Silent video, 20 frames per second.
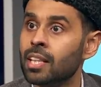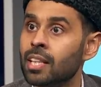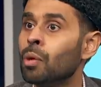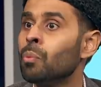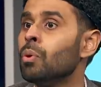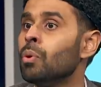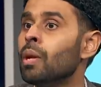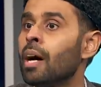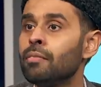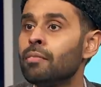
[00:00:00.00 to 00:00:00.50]

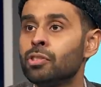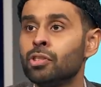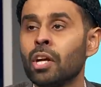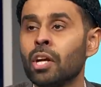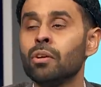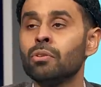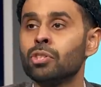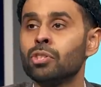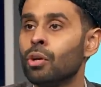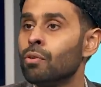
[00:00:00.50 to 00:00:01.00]
then we'll have
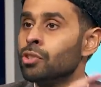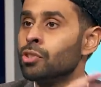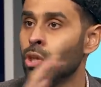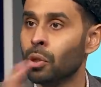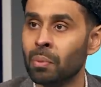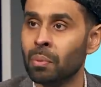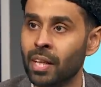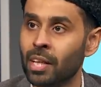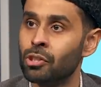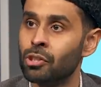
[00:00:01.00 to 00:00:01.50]
so, solved
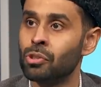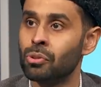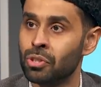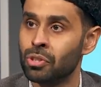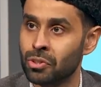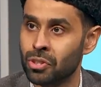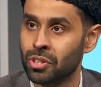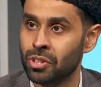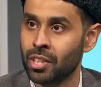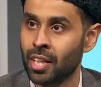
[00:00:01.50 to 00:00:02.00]
so many issues
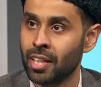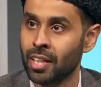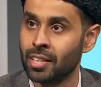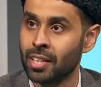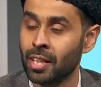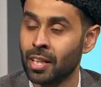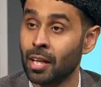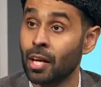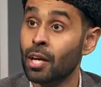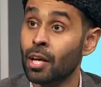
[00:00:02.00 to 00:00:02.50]
in
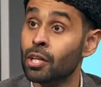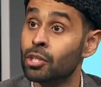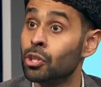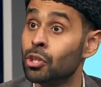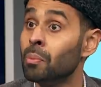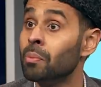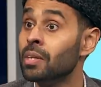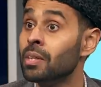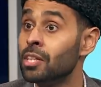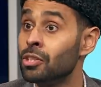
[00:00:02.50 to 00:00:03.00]
society,
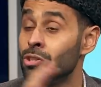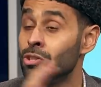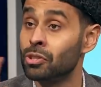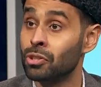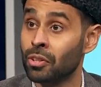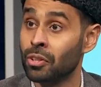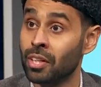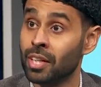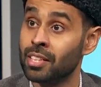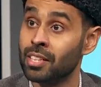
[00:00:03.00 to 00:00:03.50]
so many
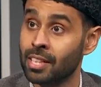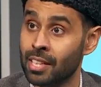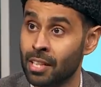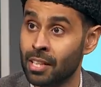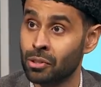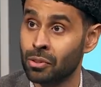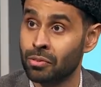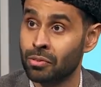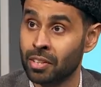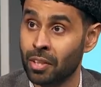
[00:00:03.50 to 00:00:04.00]
issues on an
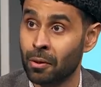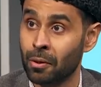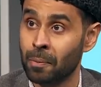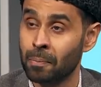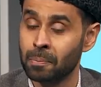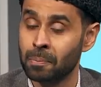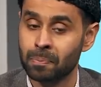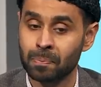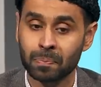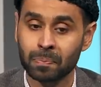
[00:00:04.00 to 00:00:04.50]
international scale.
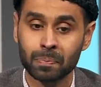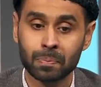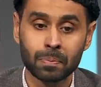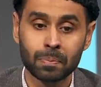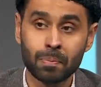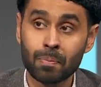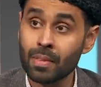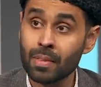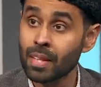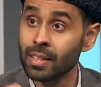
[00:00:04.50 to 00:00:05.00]

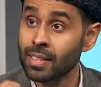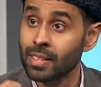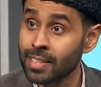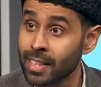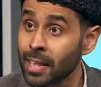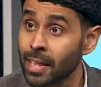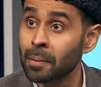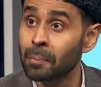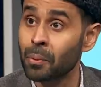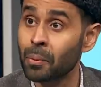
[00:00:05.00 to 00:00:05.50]
The
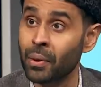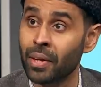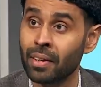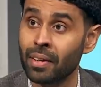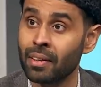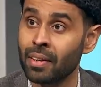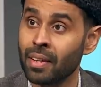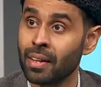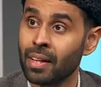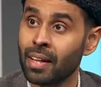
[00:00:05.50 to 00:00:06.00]
second point
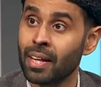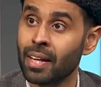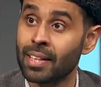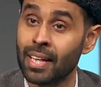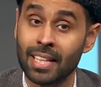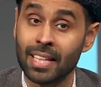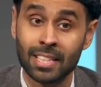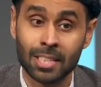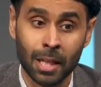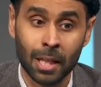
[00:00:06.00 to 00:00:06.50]

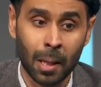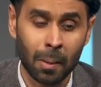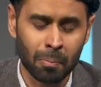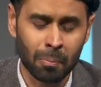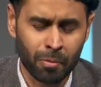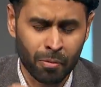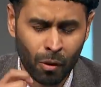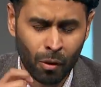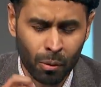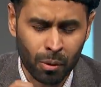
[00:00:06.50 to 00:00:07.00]
that
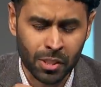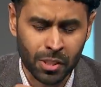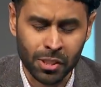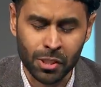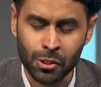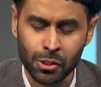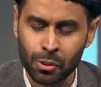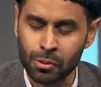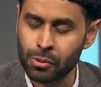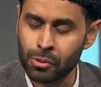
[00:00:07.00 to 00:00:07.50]
Islam
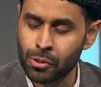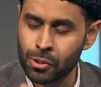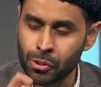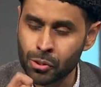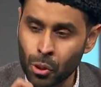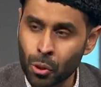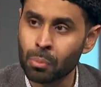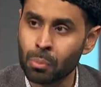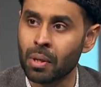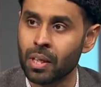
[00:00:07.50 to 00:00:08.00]
focuses on
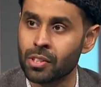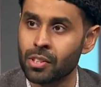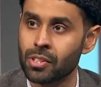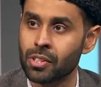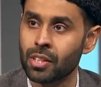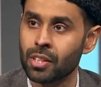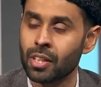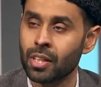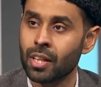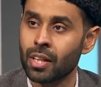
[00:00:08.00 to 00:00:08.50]
so much
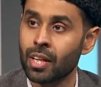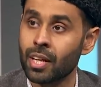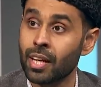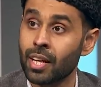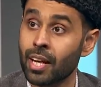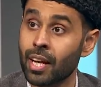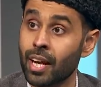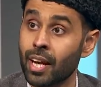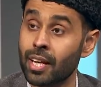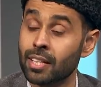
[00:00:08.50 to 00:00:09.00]

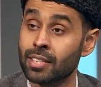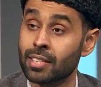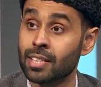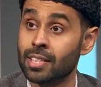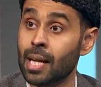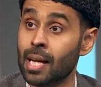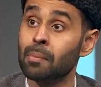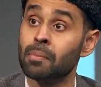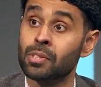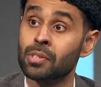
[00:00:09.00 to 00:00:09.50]
is
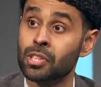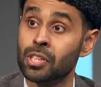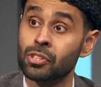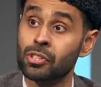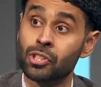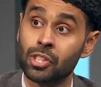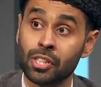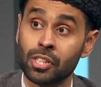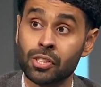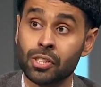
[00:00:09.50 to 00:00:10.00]
establishing
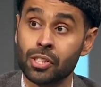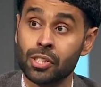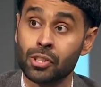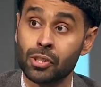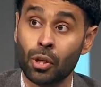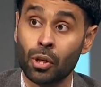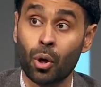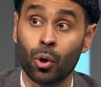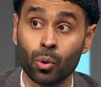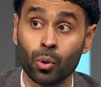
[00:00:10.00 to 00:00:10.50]

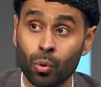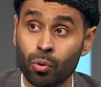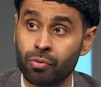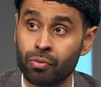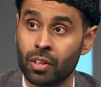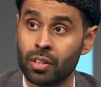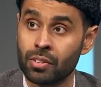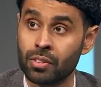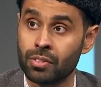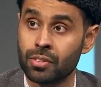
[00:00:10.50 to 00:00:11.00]
justice on all
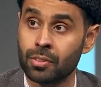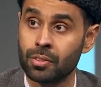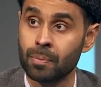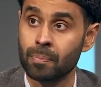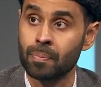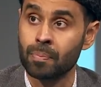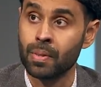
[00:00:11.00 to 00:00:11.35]
fronts.